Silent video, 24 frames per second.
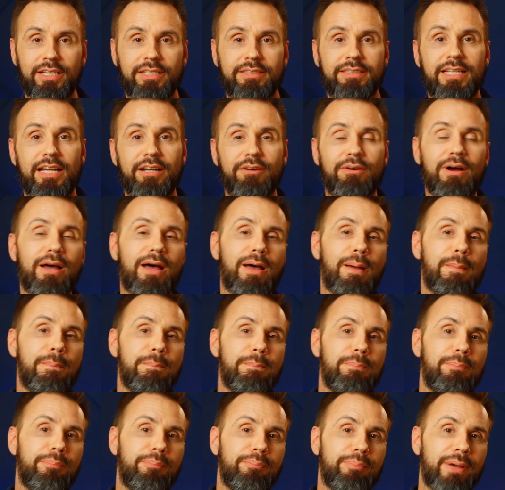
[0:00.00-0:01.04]
Now,
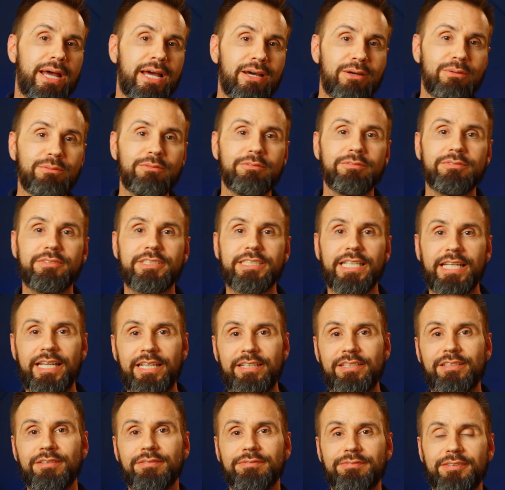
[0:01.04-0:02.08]
about
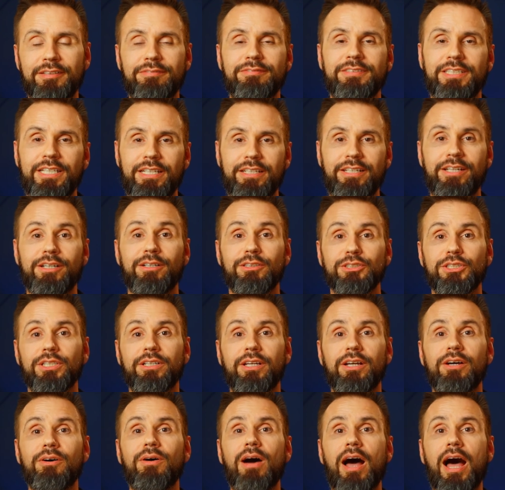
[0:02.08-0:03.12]
ten to fifteen years
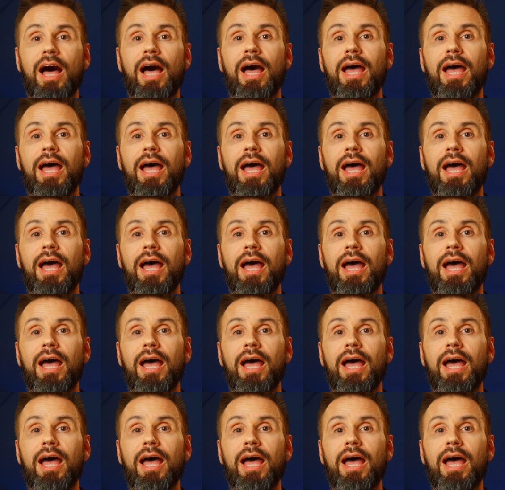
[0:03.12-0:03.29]
ago,